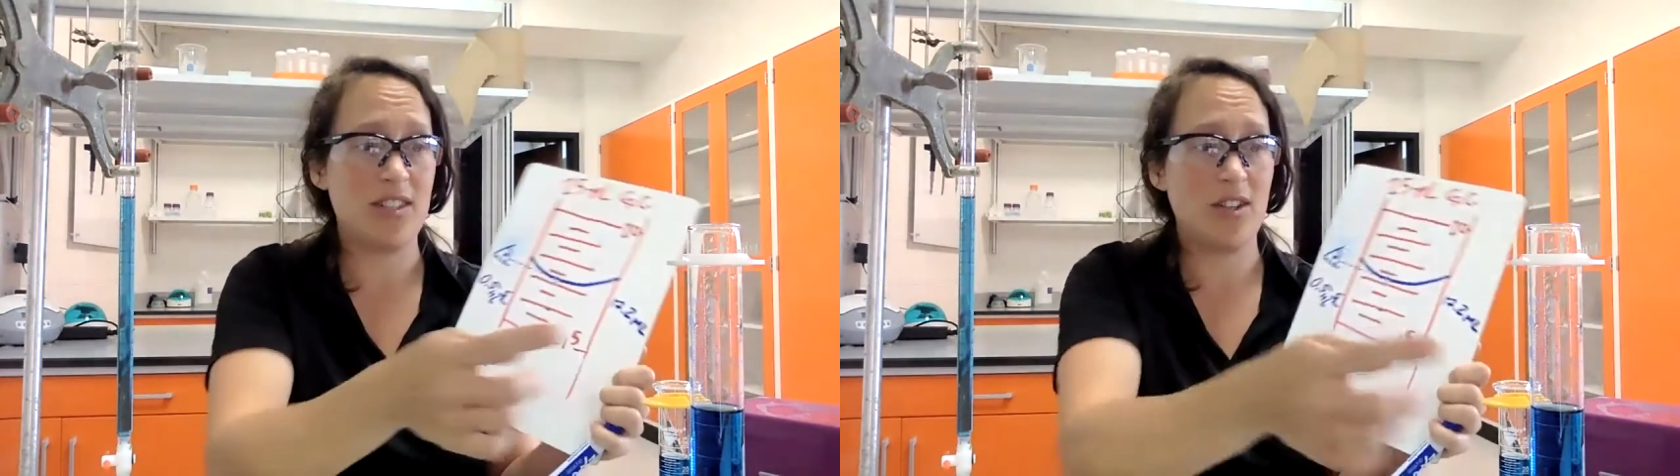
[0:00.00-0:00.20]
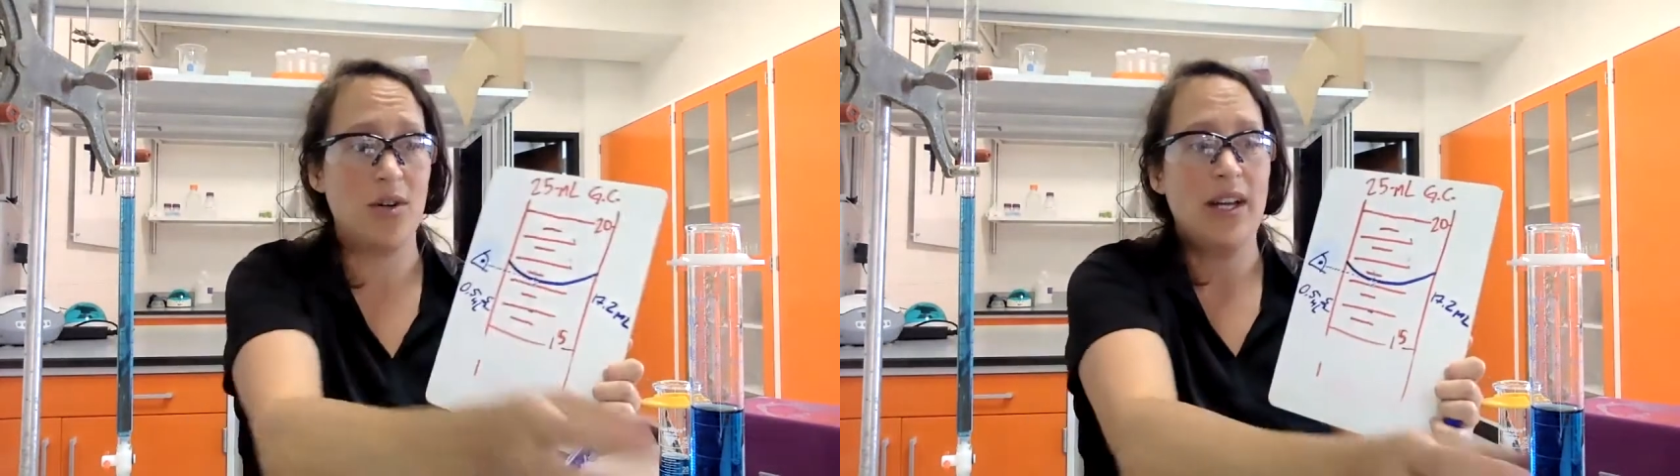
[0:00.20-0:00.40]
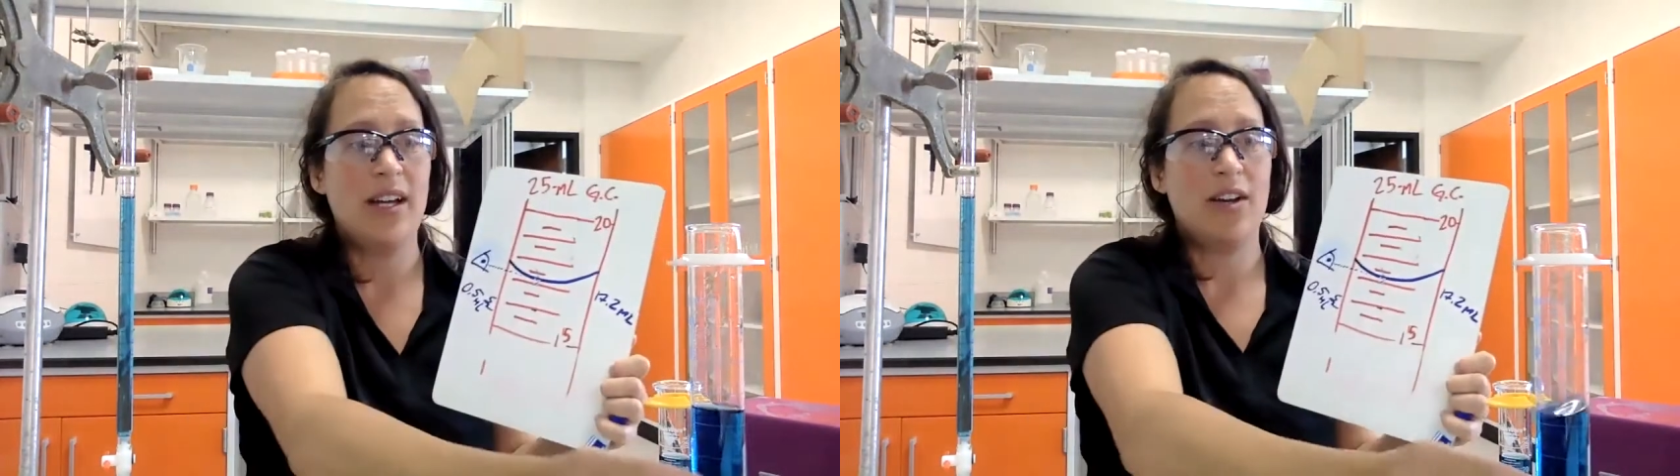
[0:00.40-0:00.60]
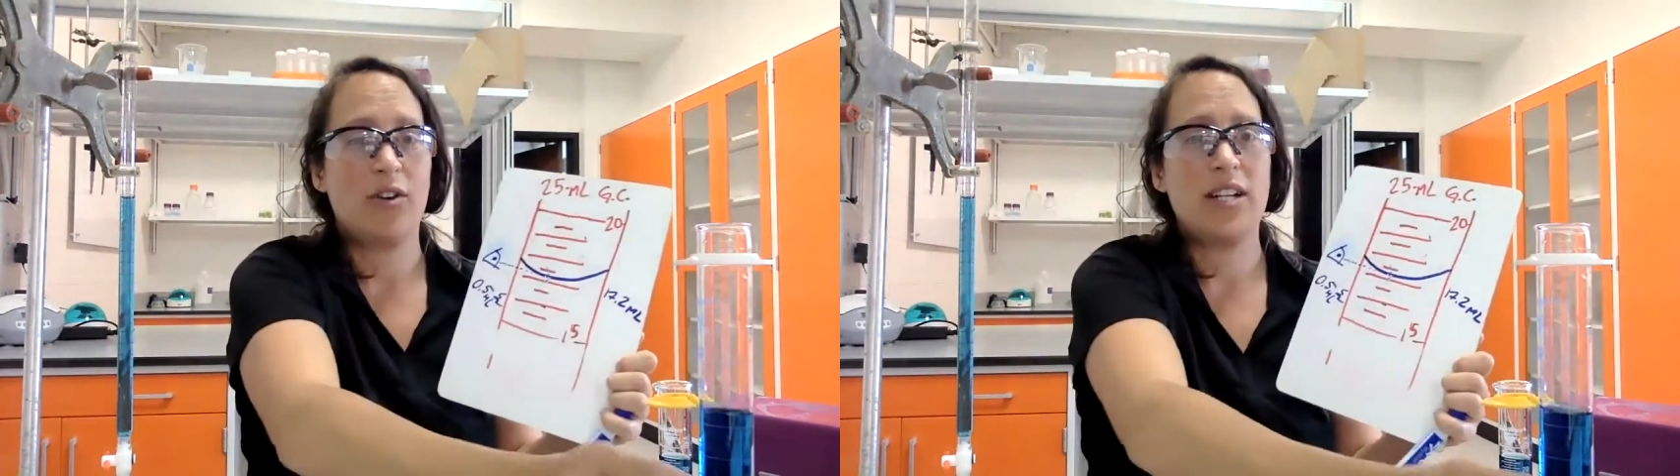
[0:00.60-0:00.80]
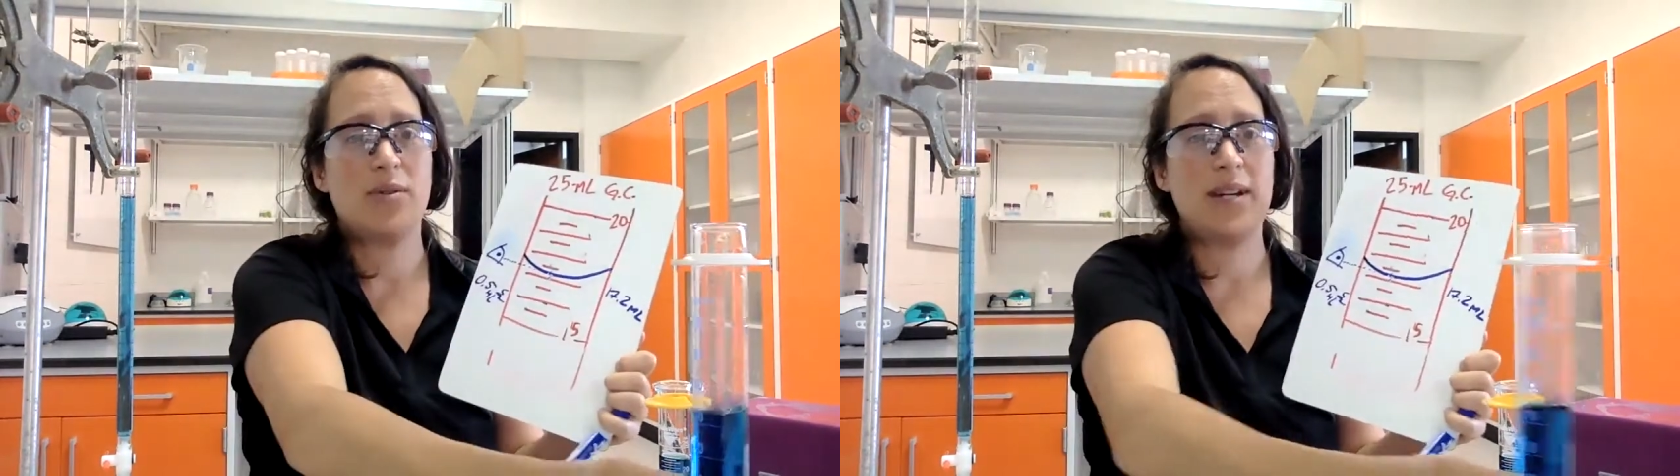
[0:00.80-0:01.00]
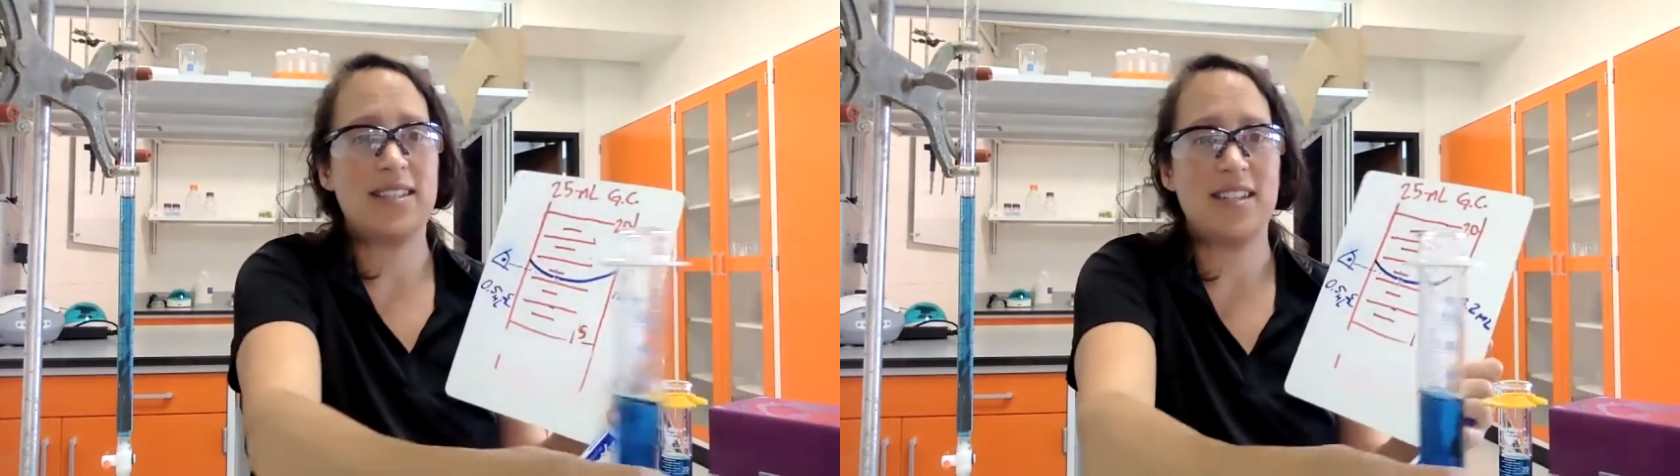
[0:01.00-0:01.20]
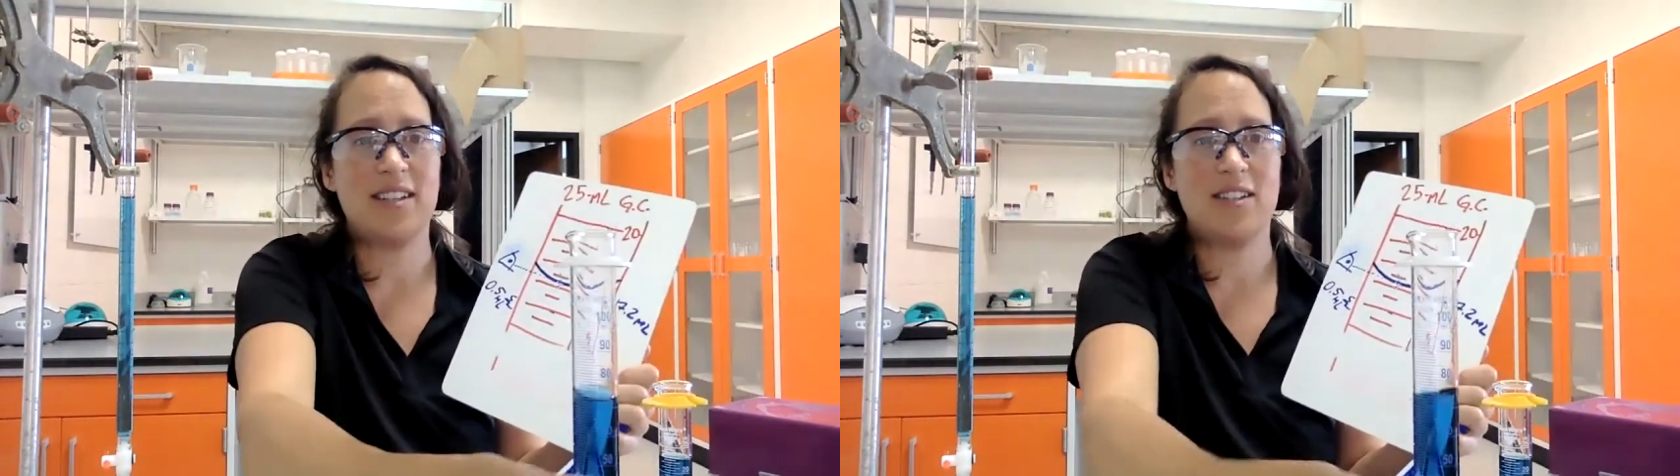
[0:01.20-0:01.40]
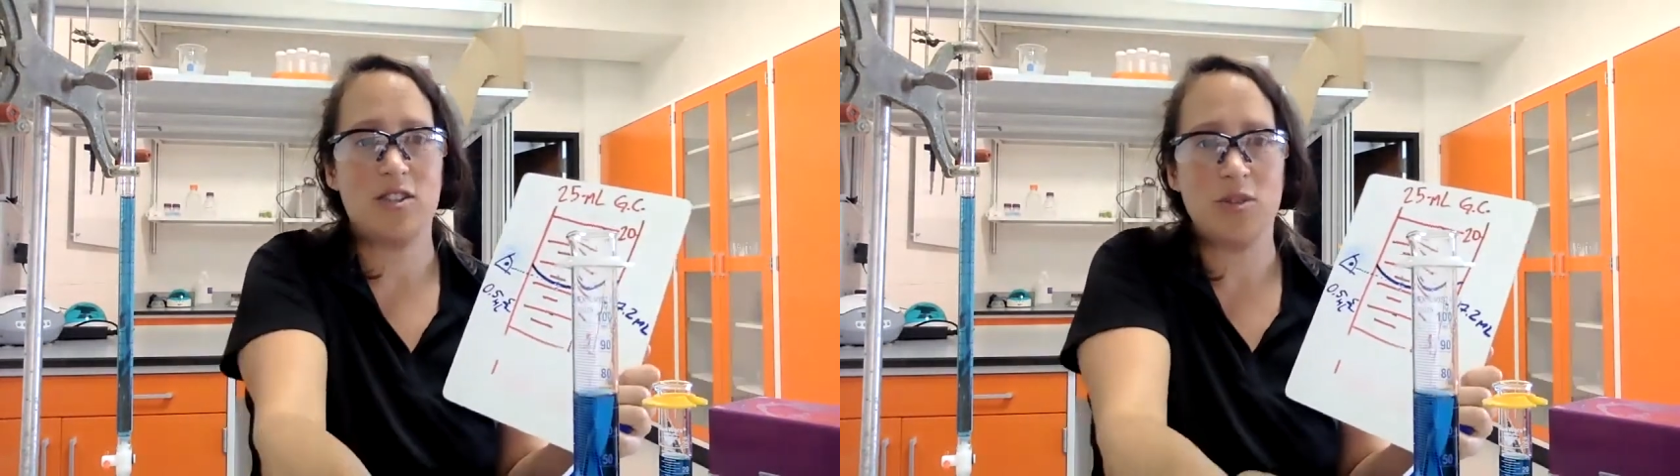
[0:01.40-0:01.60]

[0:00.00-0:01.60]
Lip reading: So graduated cylinders,